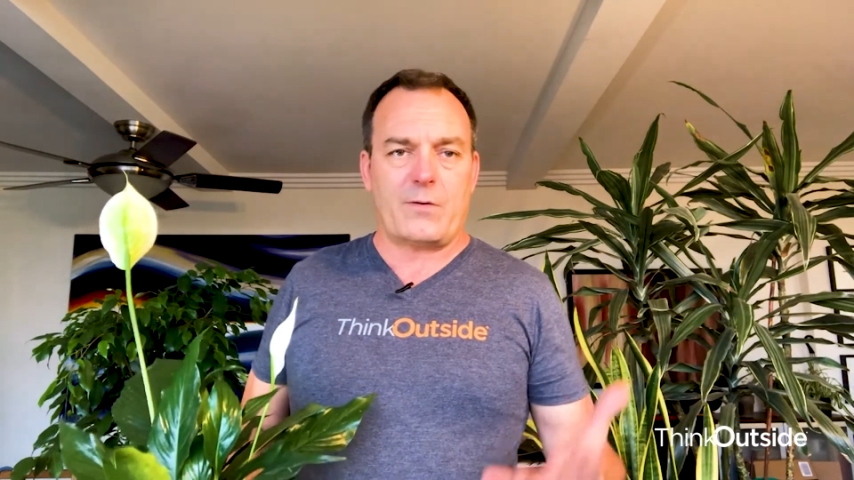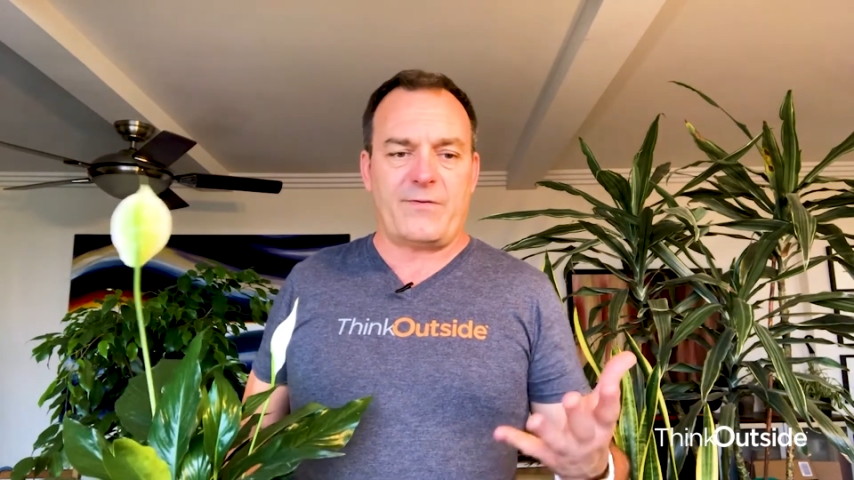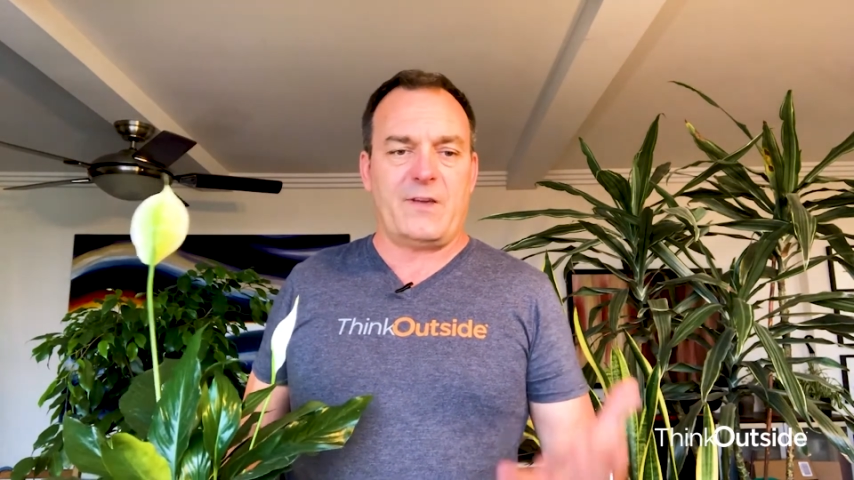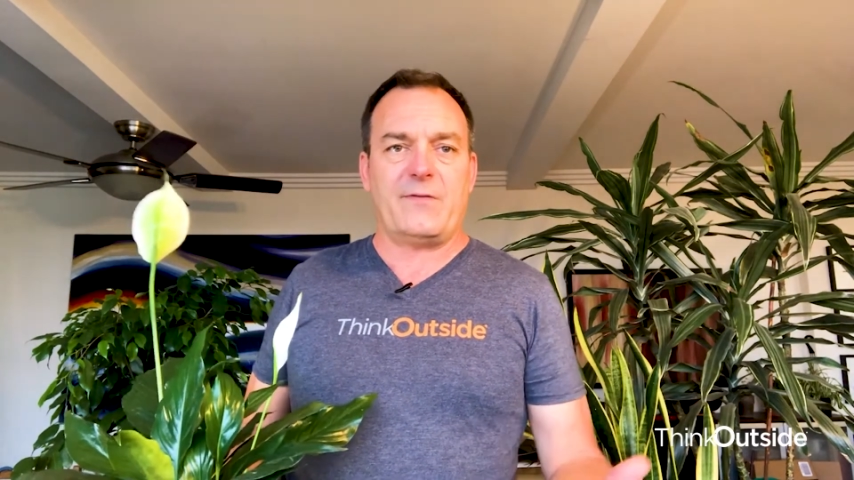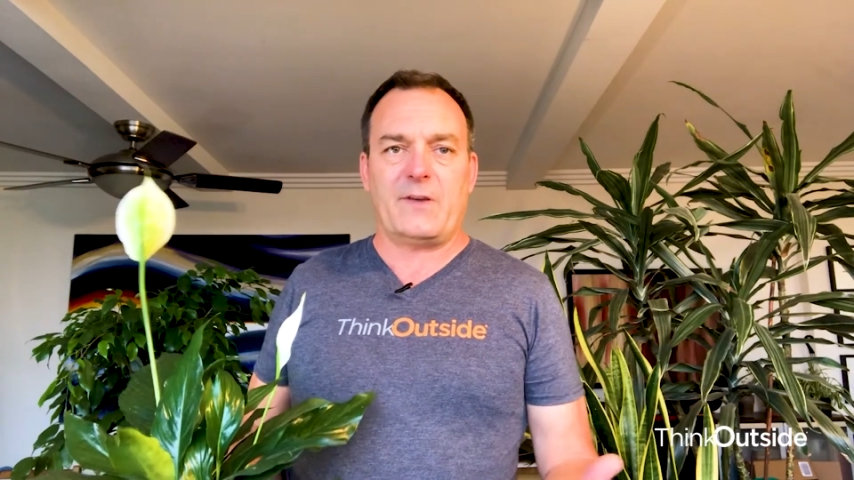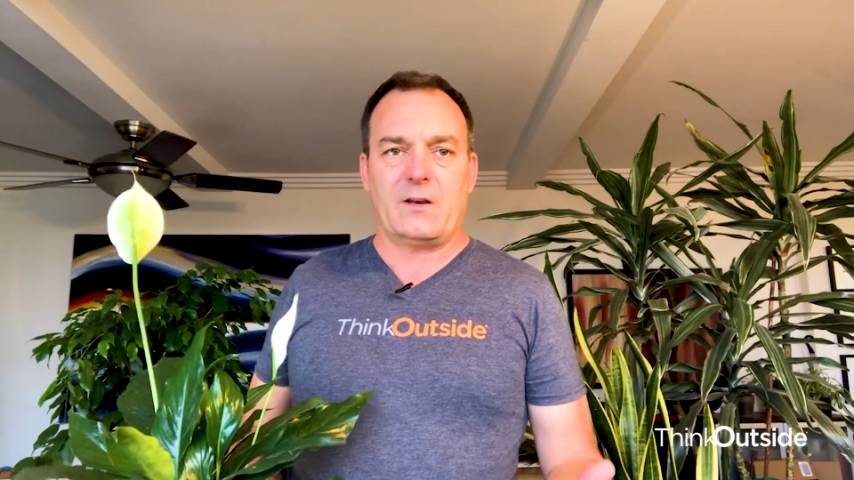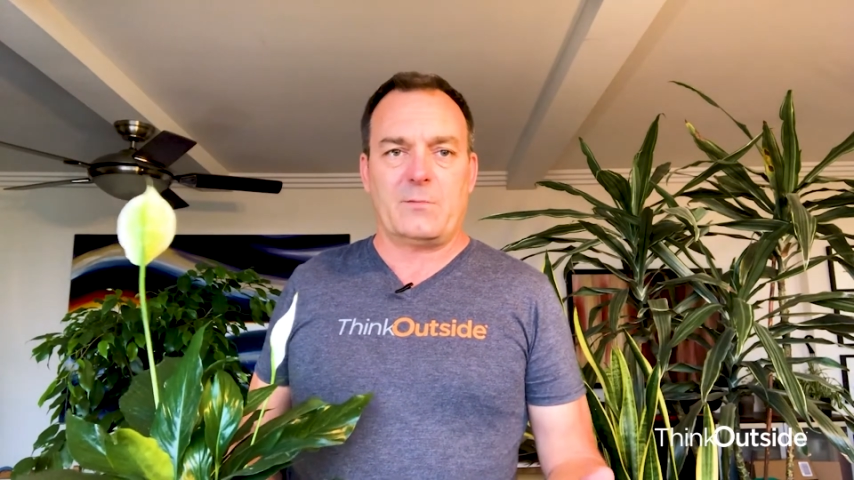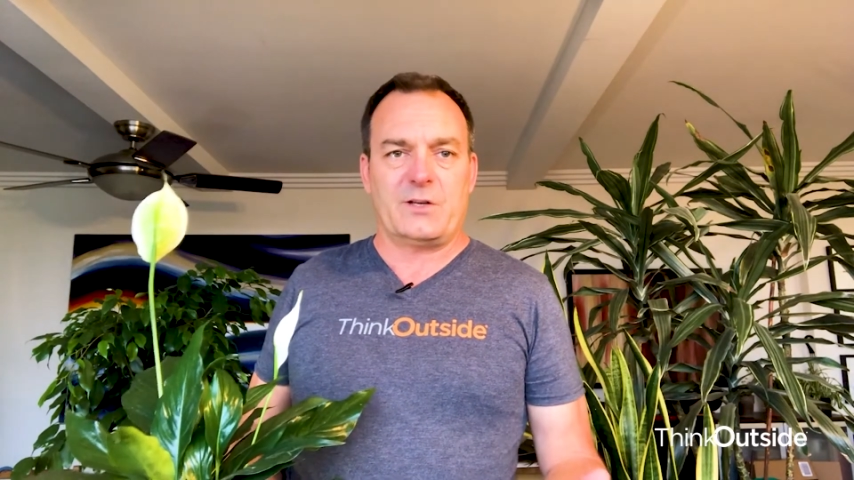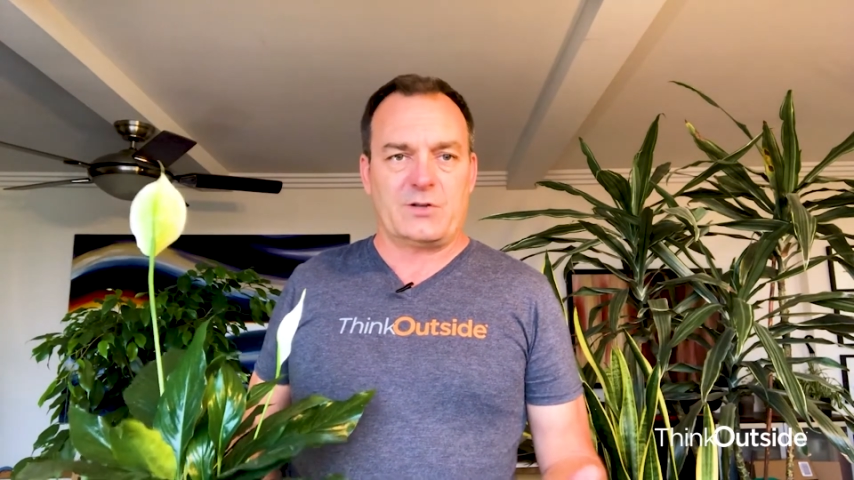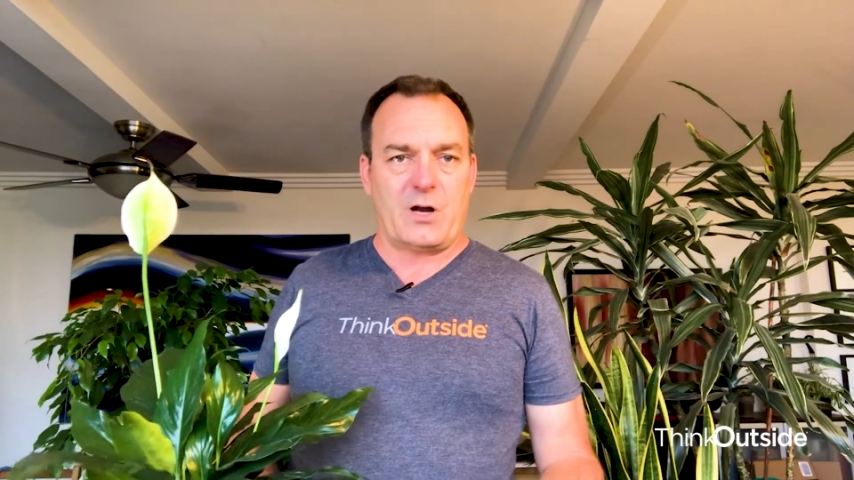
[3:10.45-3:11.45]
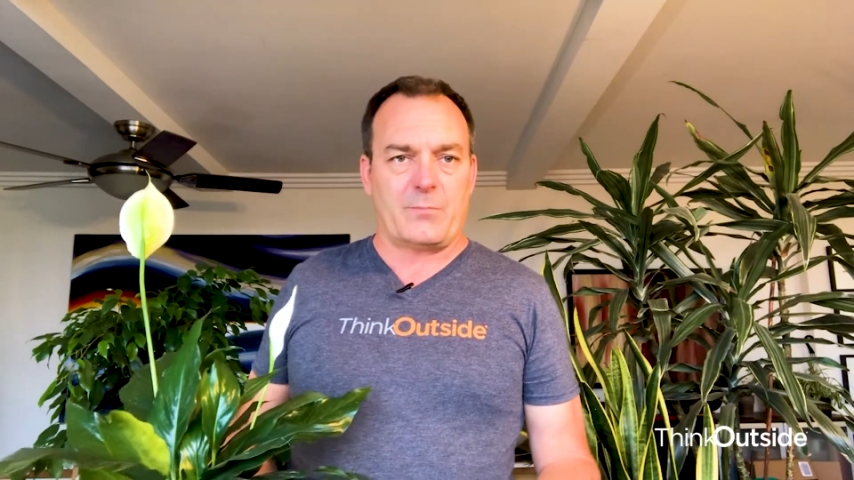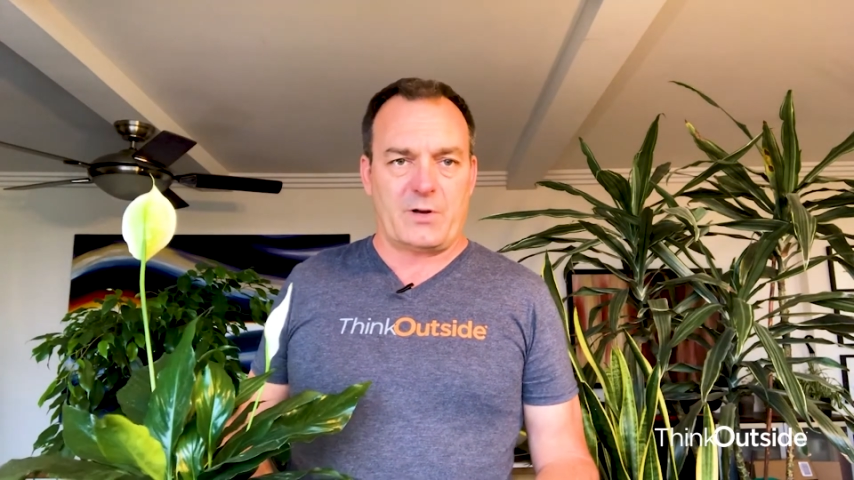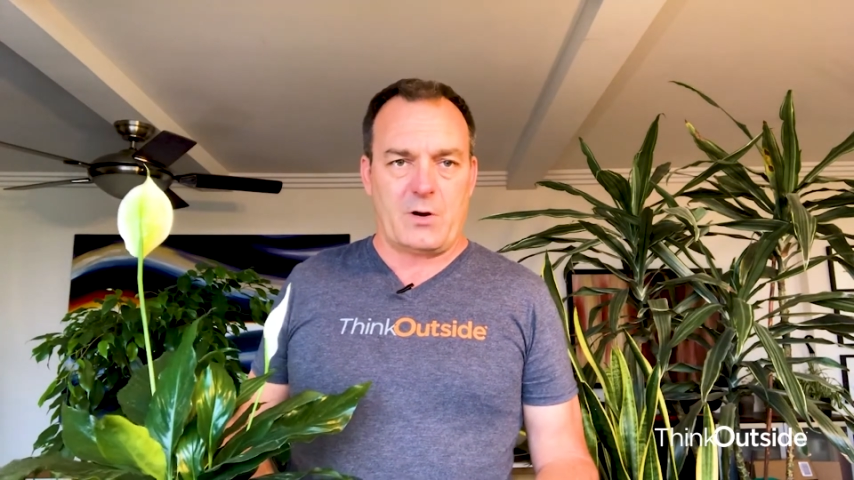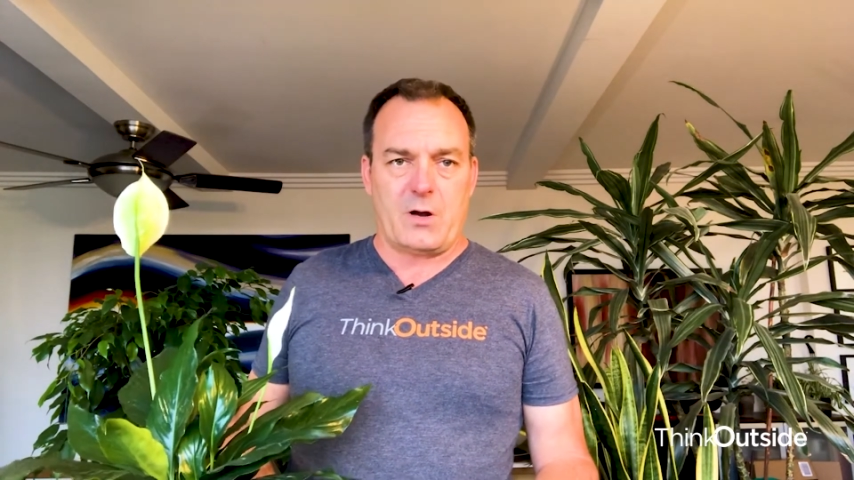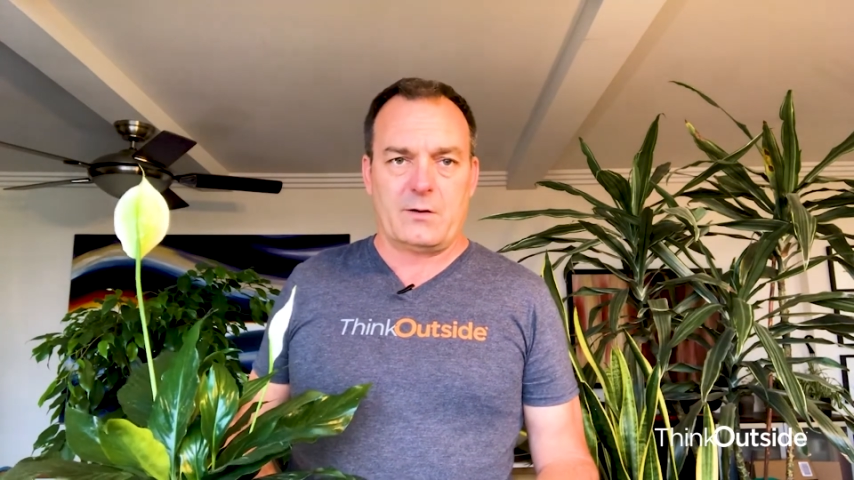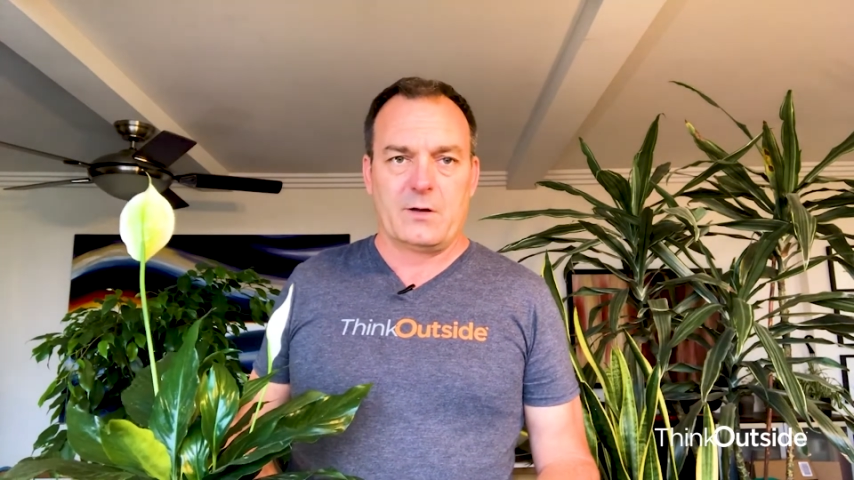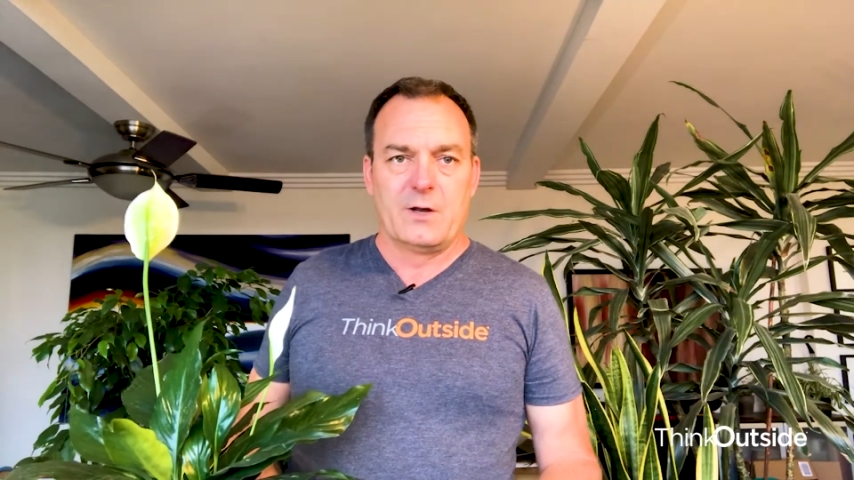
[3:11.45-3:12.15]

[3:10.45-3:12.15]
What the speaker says: Fifi to be chomping on.